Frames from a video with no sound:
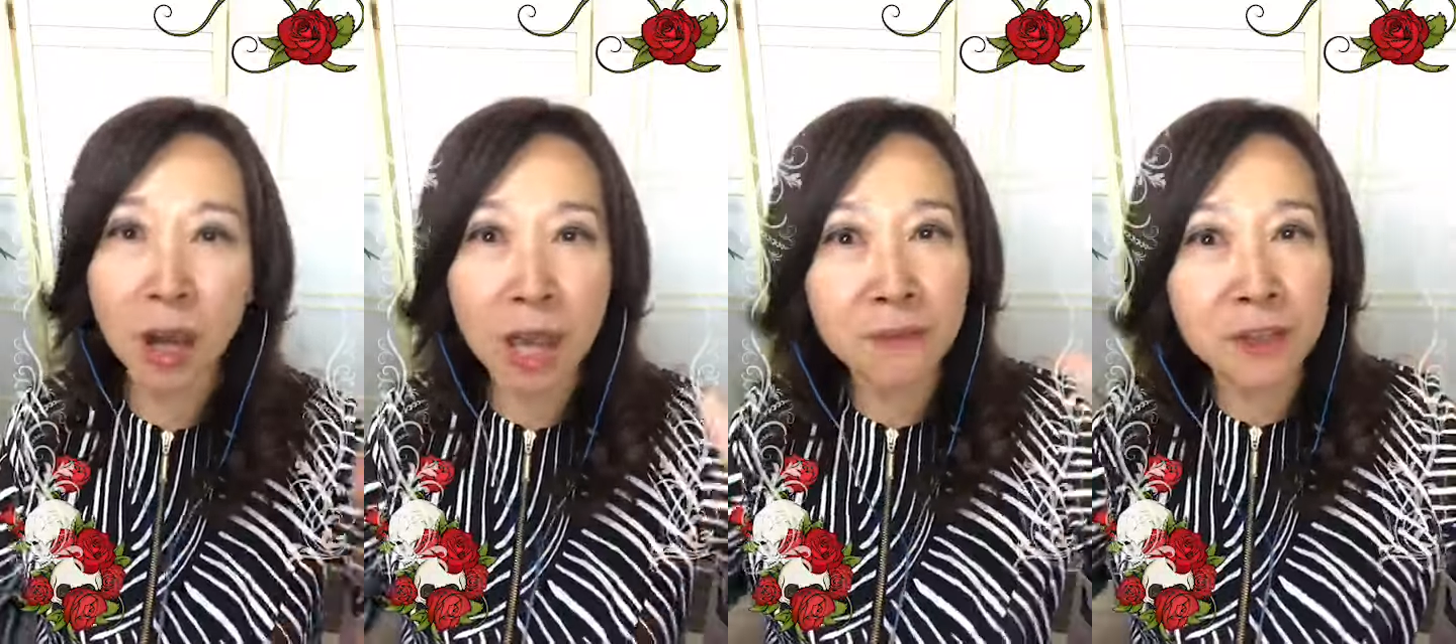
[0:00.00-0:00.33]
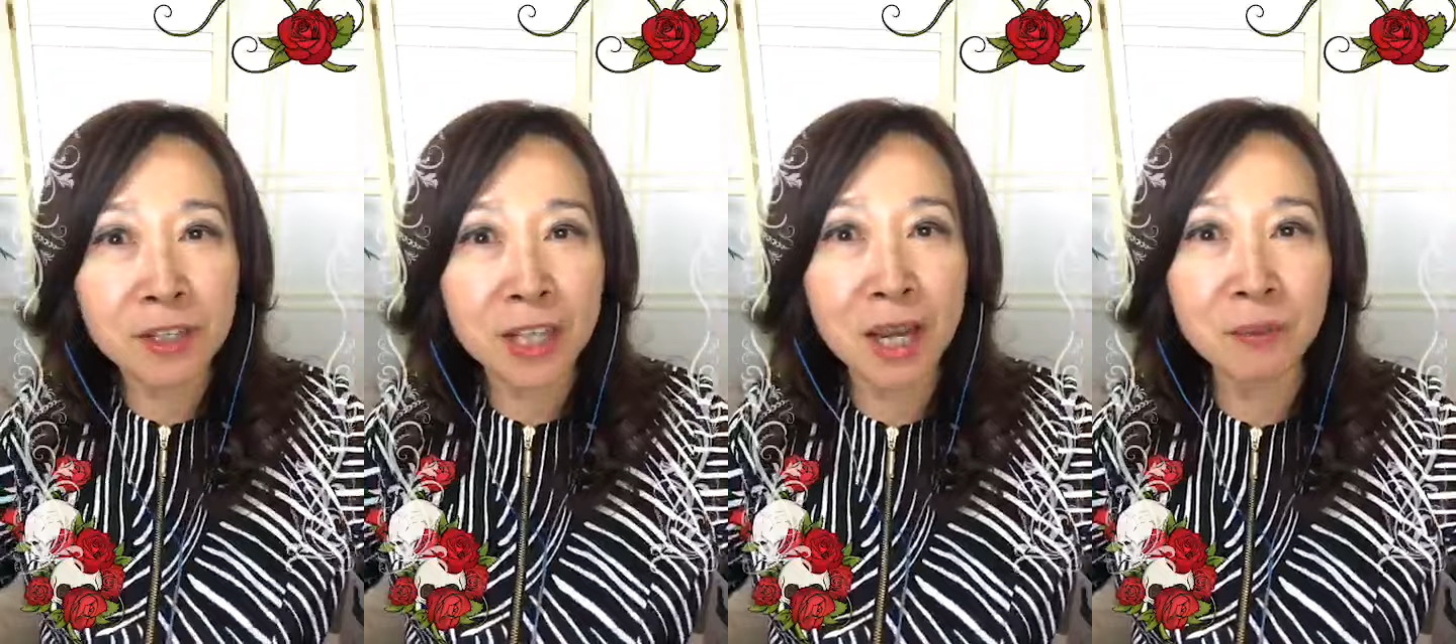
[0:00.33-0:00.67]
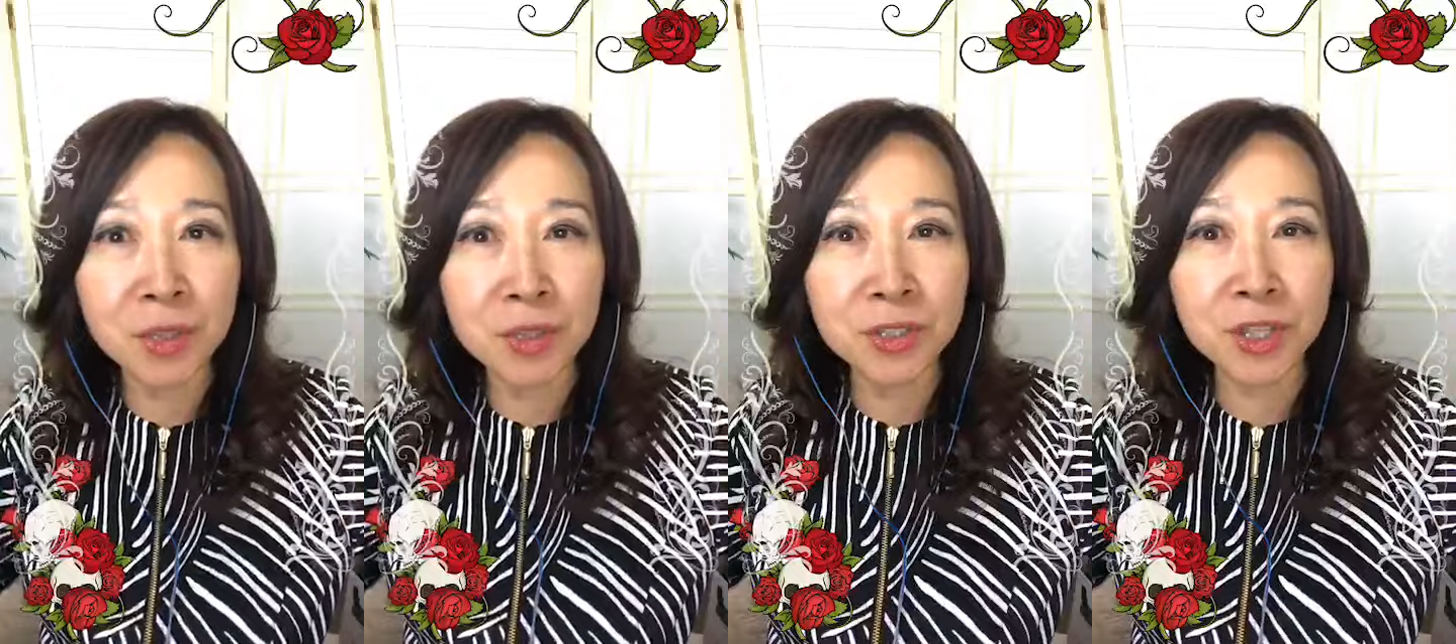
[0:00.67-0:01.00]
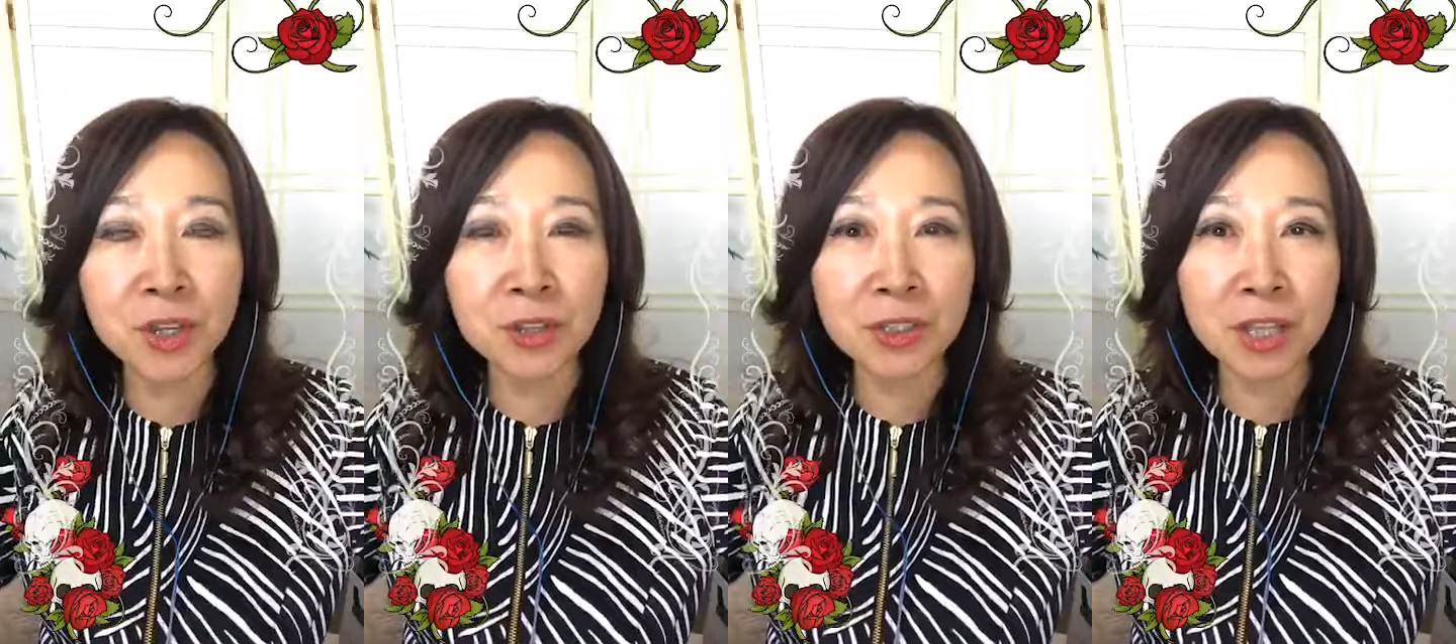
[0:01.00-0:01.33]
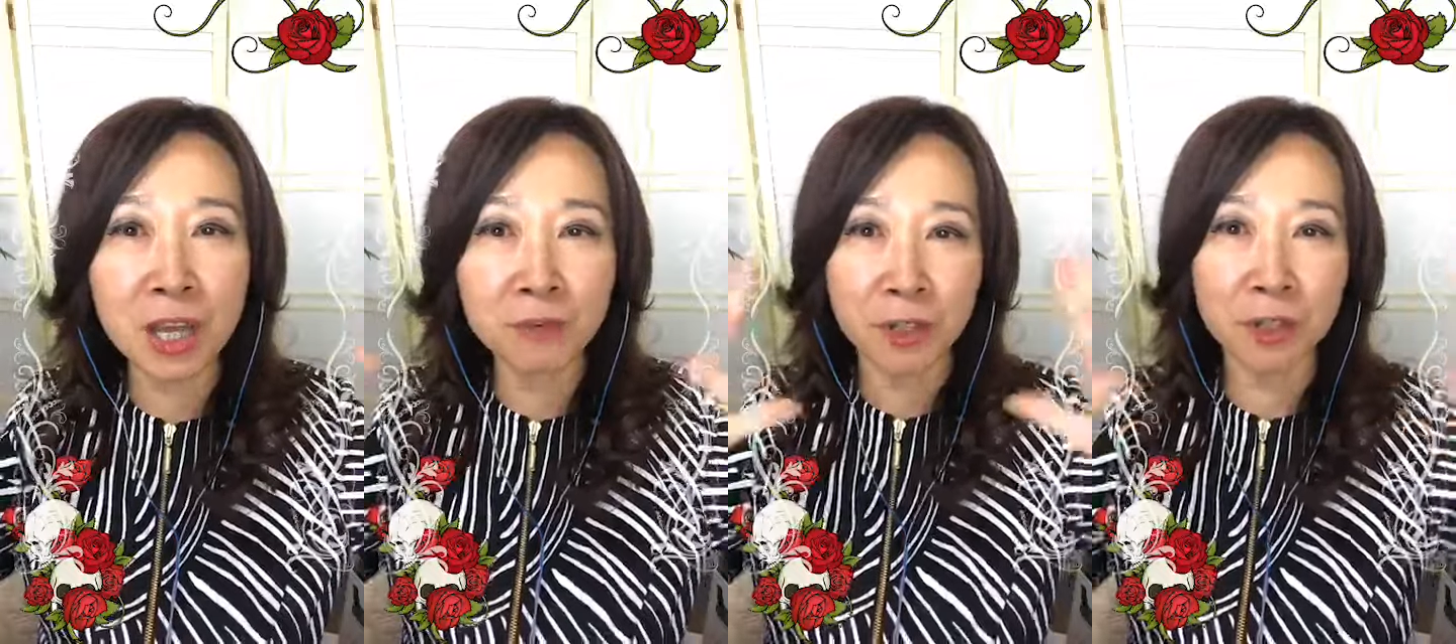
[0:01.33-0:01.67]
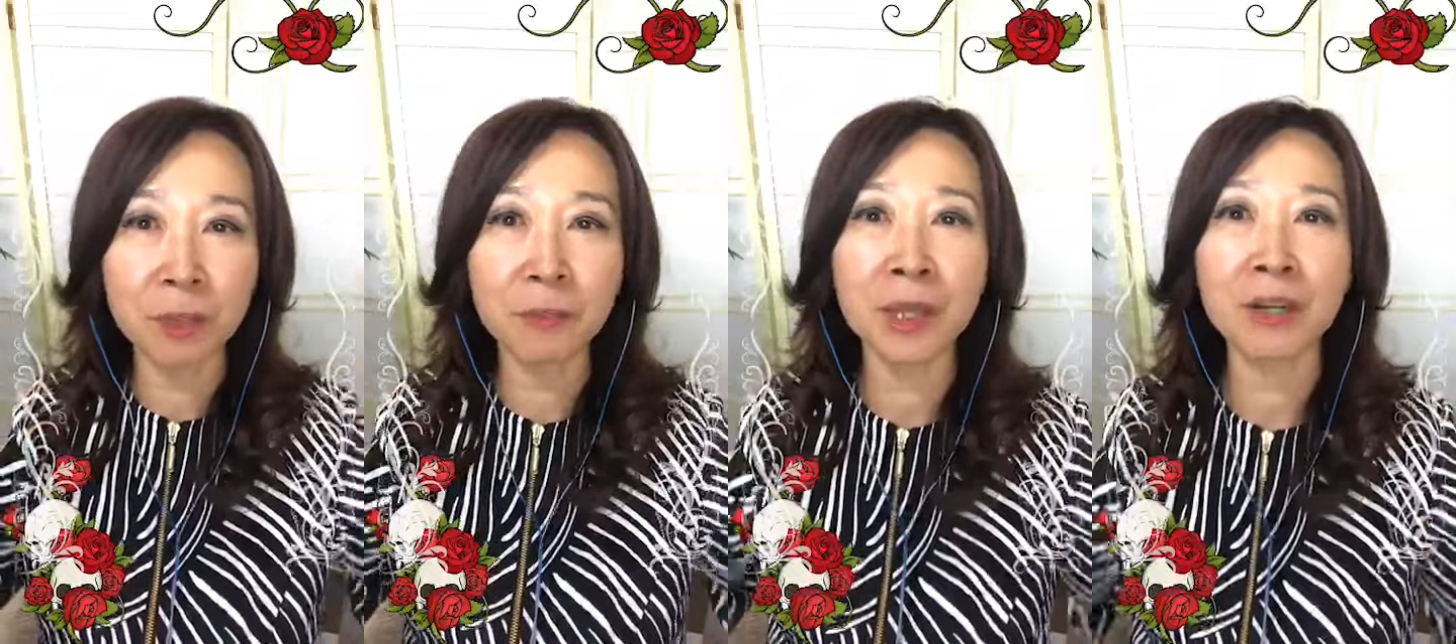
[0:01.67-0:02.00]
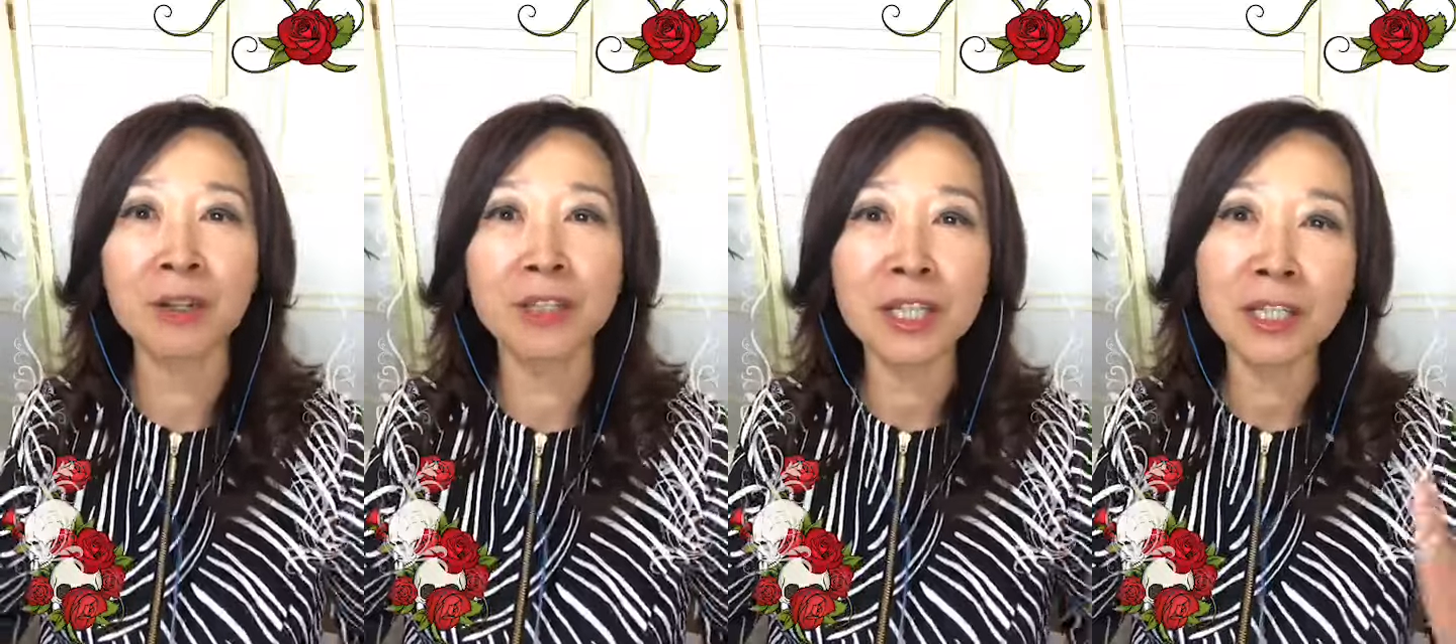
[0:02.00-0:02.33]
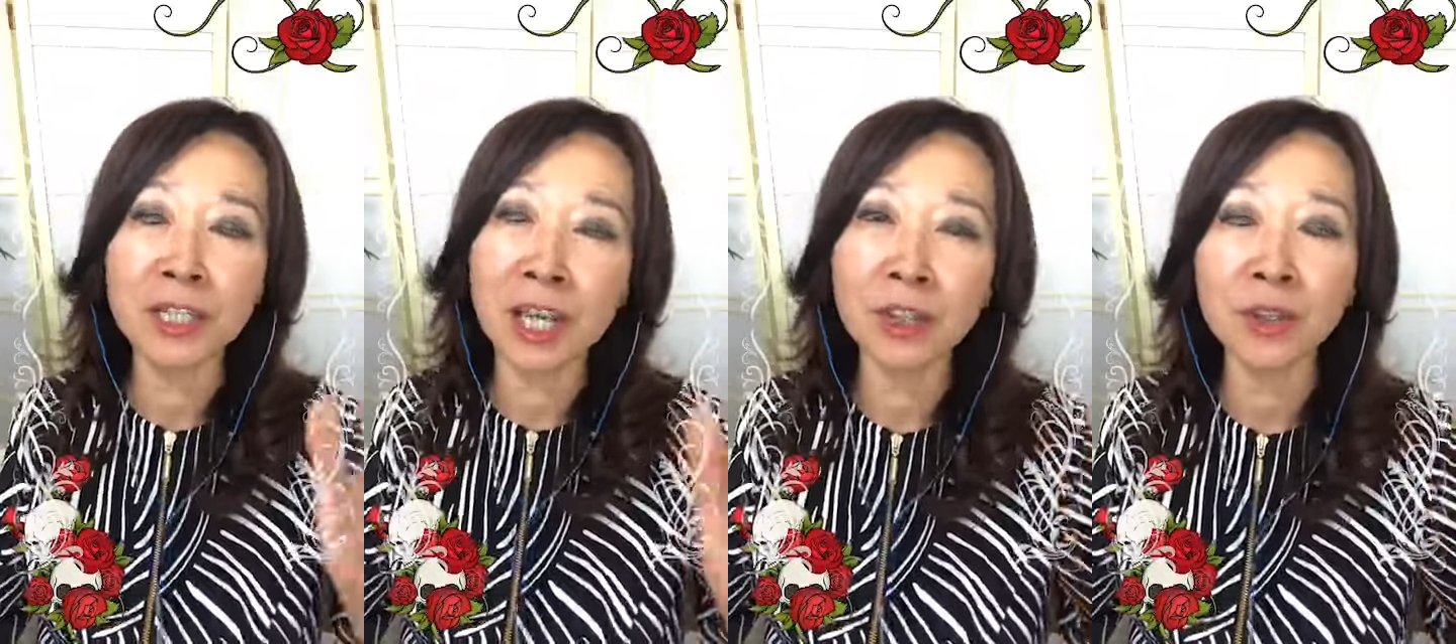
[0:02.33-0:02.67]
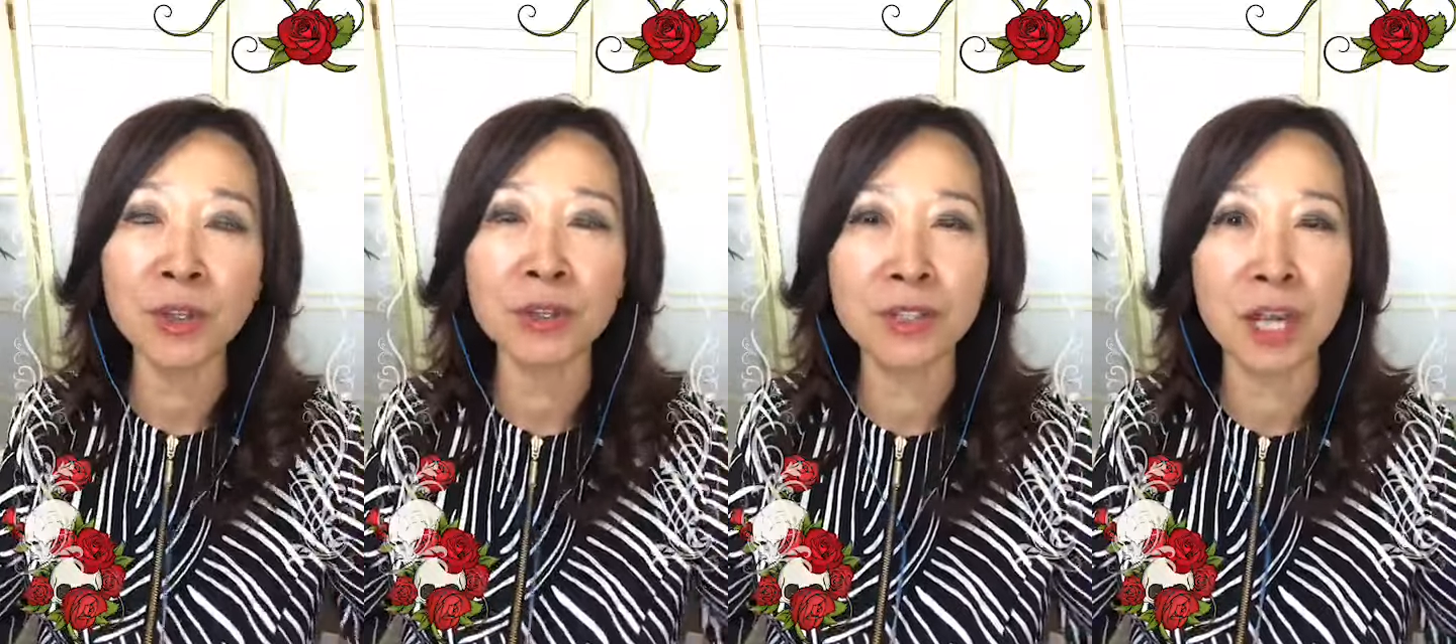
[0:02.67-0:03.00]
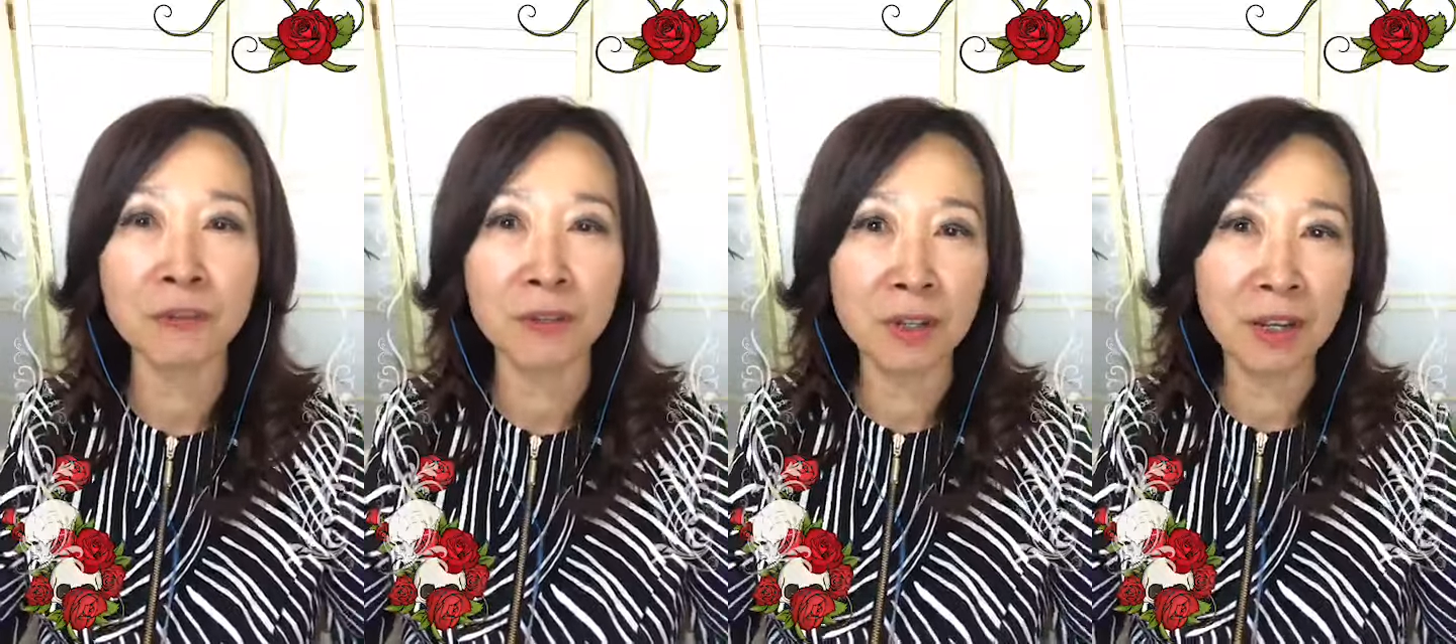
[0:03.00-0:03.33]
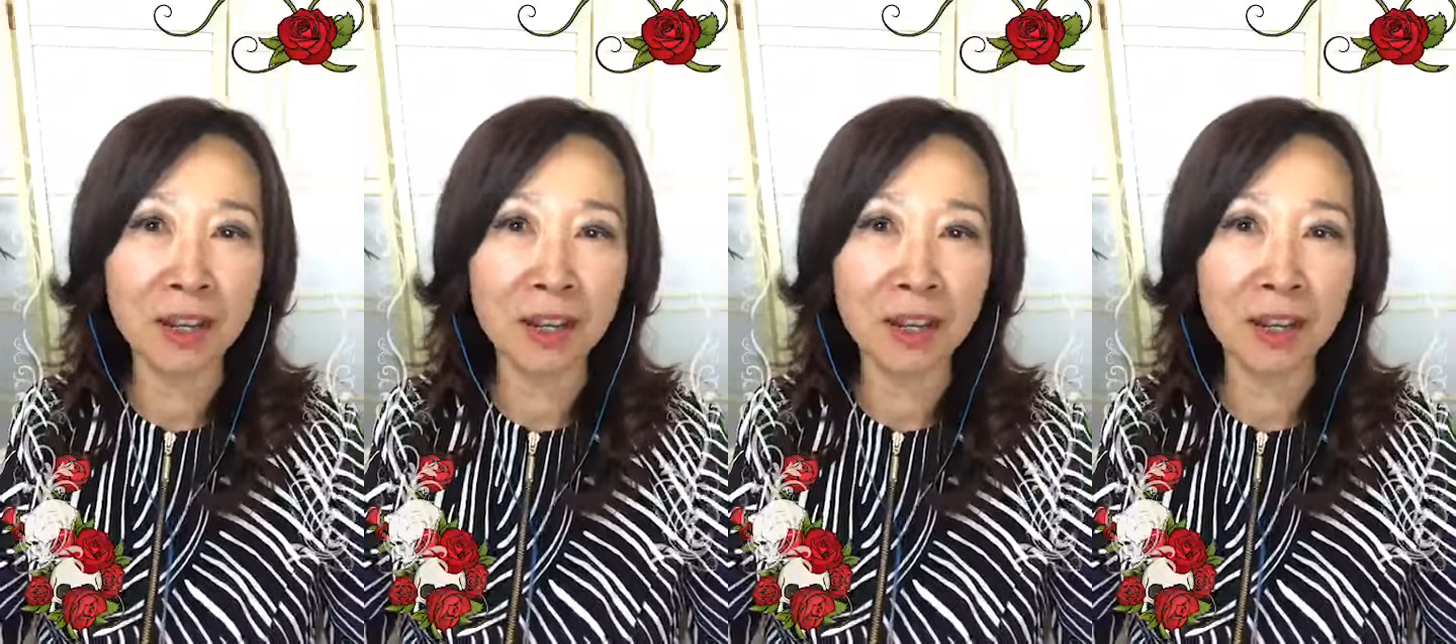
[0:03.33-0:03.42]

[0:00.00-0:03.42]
every time you see yourself in the mirror, just say to yourself,